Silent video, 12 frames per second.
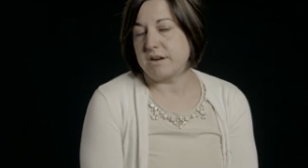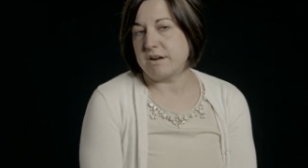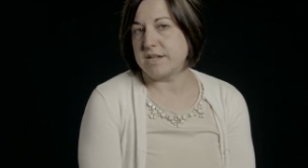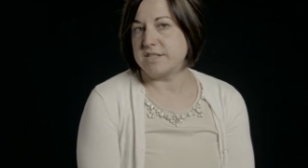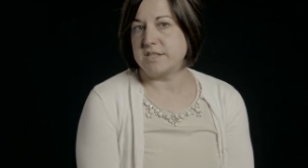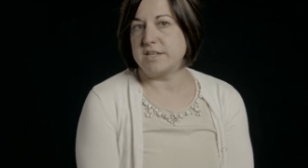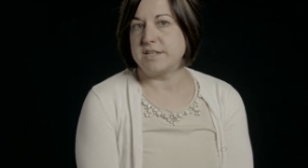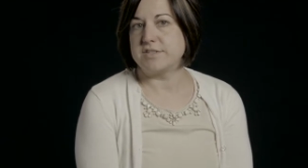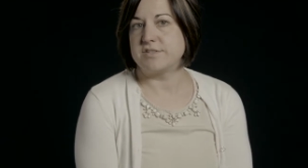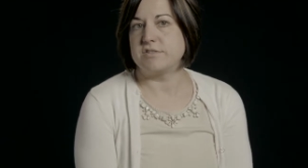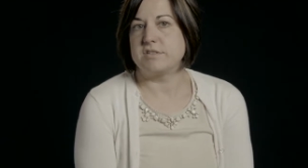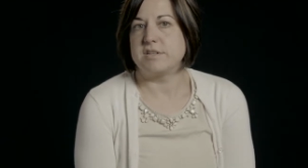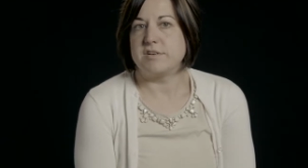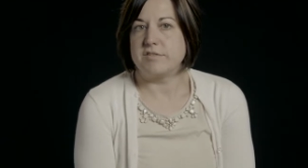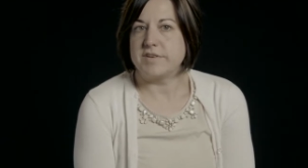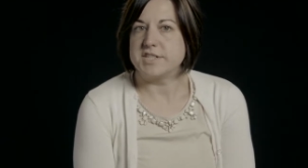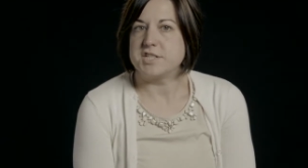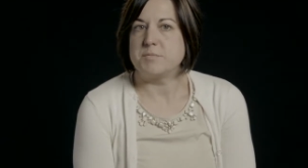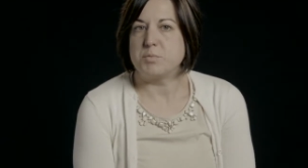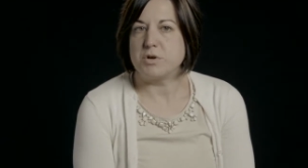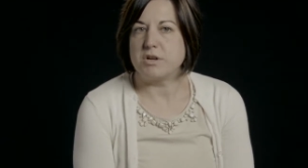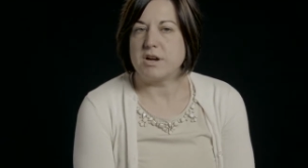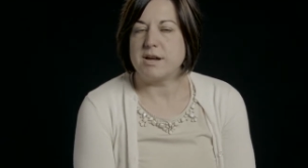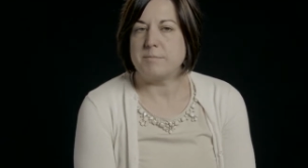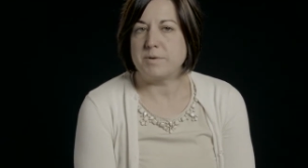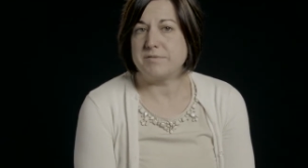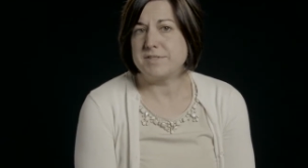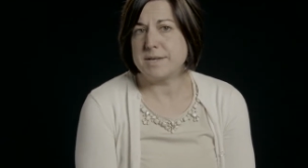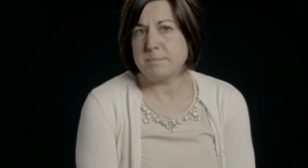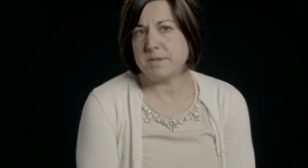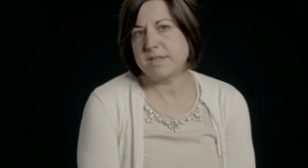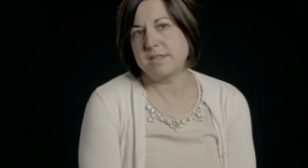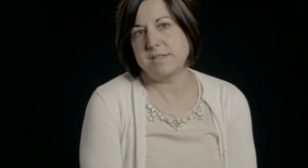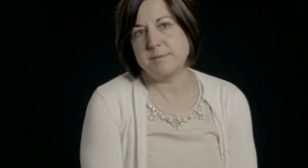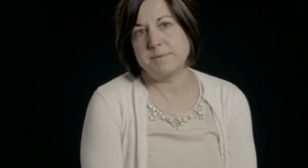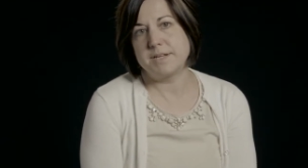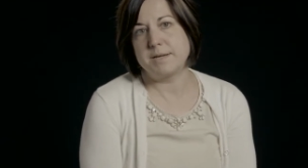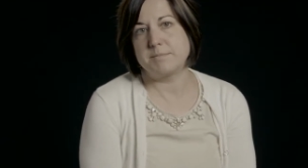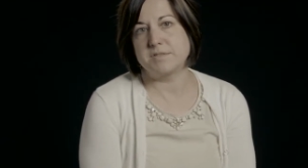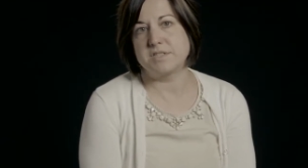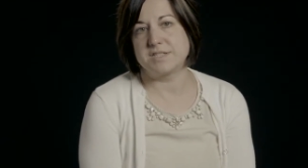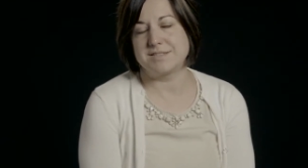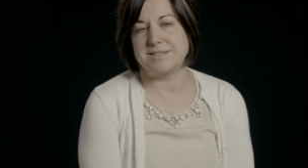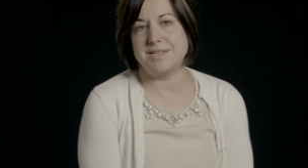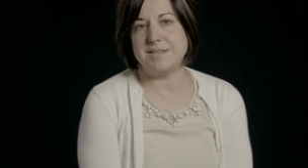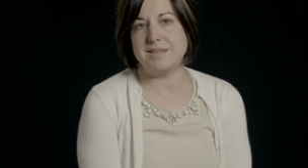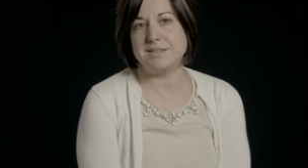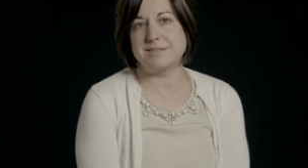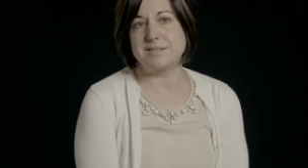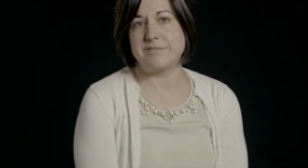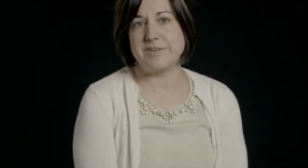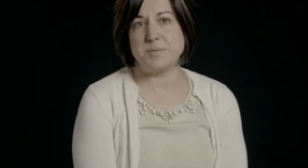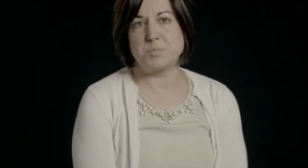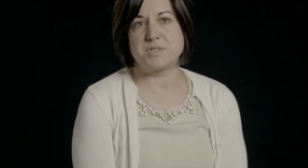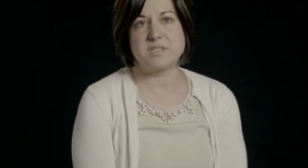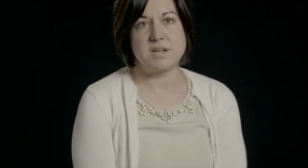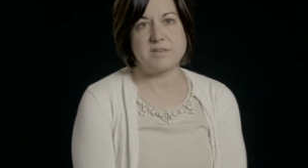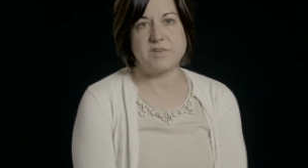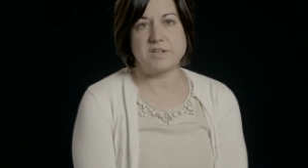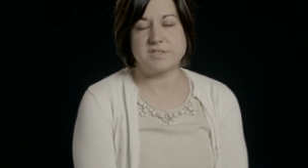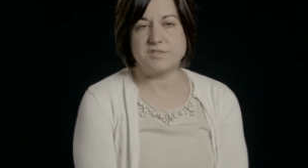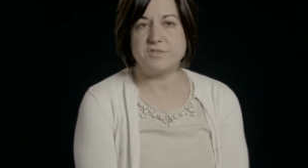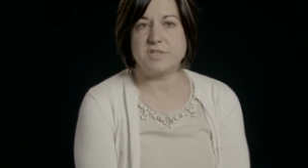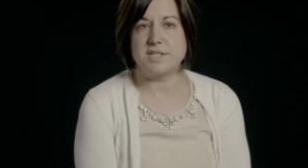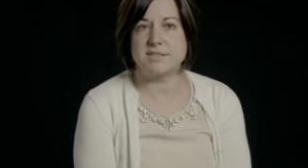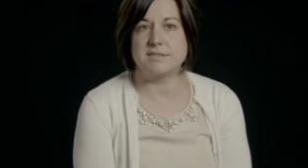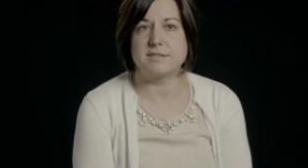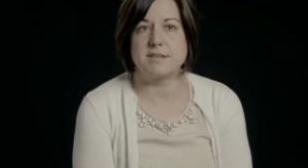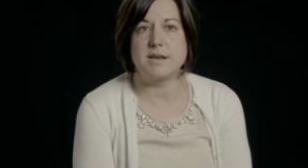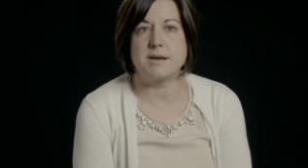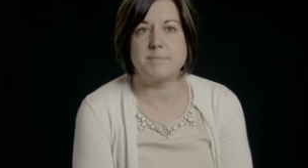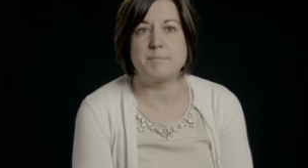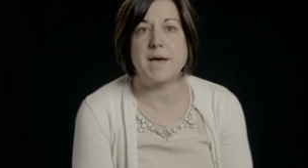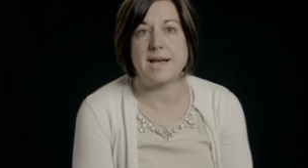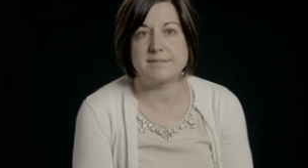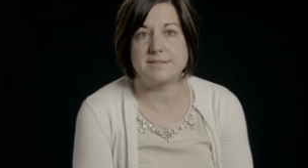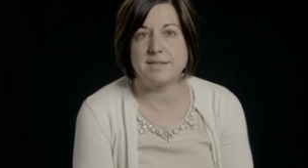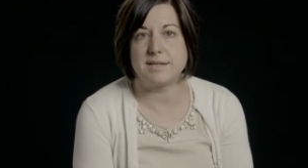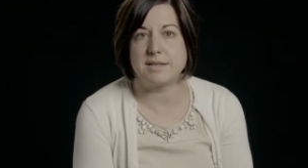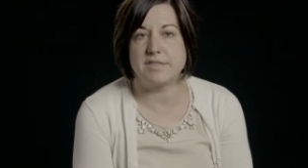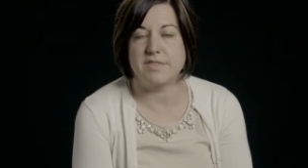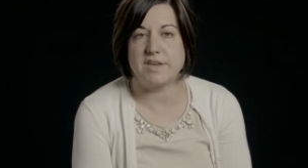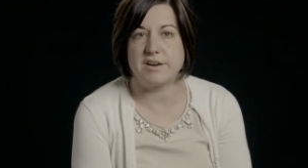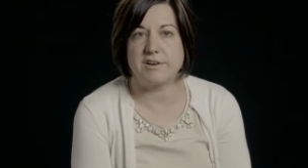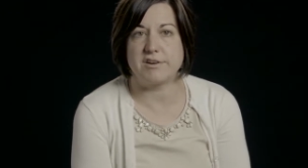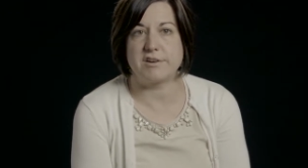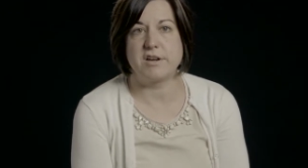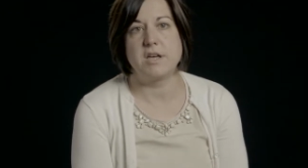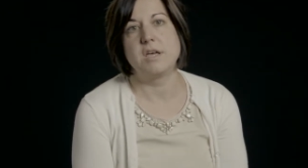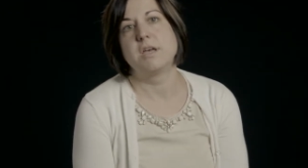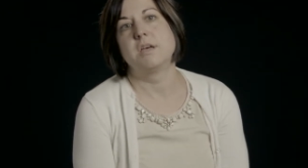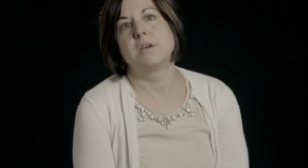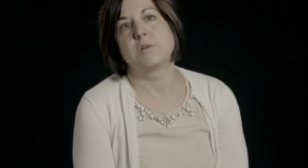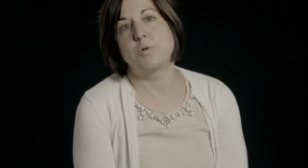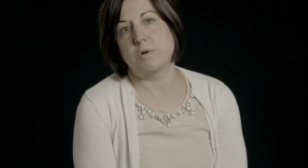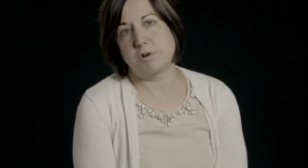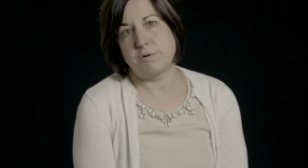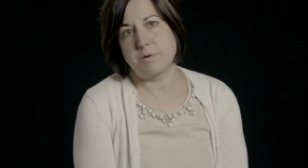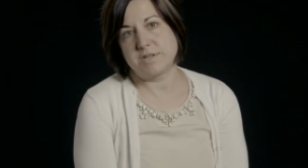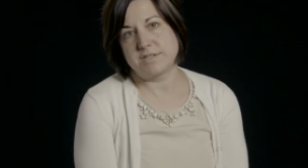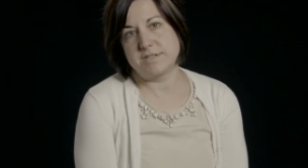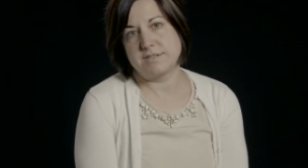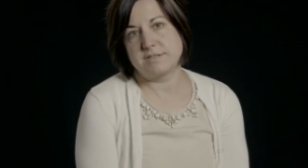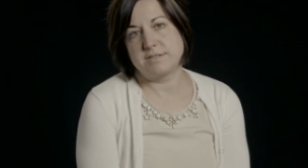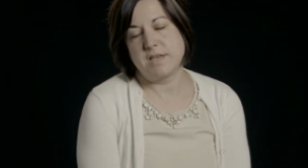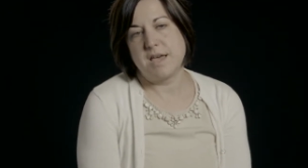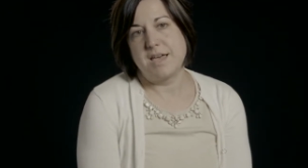our educational intervention program, we've typically been able to see 70% of our students um, passing their core courses.